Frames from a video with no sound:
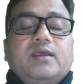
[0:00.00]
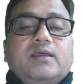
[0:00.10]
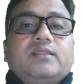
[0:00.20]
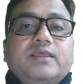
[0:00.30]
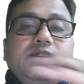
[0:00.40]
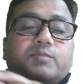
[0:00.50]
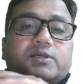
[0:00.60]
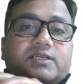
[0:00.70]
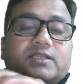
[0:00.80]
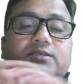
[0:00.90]
these
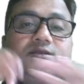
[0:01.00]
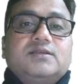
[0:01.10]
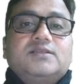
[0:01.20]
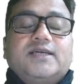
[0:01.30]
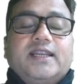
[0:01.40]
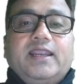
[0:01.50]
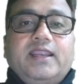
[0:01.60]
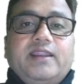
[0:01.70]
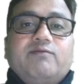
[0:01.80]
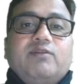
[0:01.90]
muscles
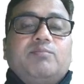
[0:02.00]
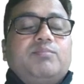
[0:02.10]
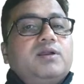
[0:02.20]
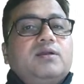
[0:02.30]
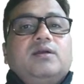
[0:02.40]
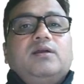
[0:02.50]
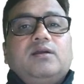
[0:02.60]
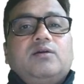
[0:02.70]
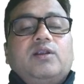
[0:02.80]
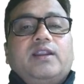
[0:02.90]
suddenly develop
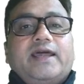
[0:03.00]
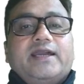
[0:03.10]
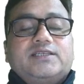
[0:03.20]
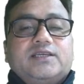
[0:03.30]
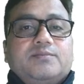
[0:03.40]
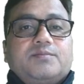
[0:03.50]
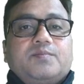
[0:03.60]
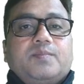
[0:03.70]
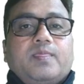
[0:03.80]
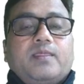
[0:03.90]
contraction,
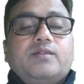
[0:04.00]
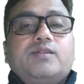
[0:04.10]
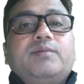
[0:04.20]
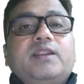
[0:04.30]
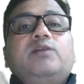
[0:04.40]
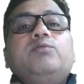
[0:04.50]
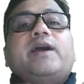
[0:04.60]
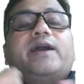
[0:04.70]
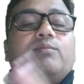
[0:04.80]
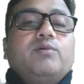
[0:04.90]
similar to
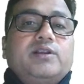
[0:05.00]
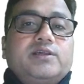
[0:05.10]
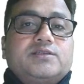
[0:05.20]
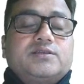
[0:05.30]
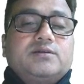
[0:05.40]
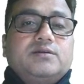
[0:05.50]
rigor mortis.